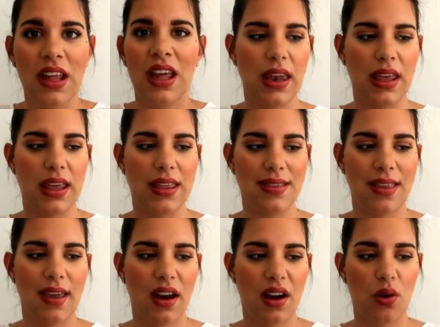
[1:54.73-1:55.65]
And in
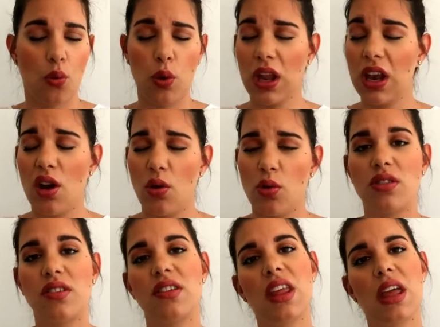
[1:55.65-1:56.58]
their
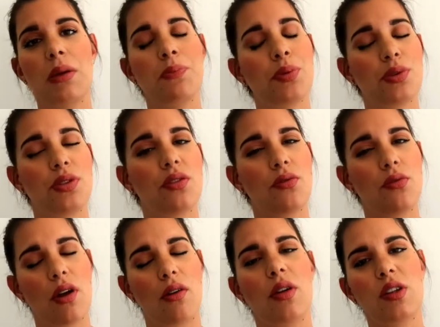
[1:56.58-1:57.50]
videos, they put
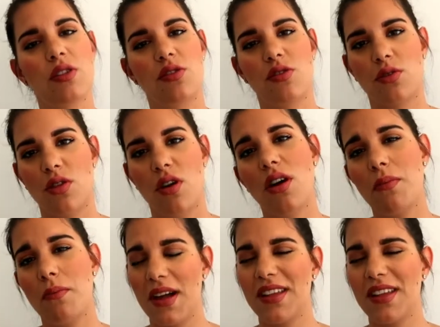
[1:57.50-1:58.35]
very strong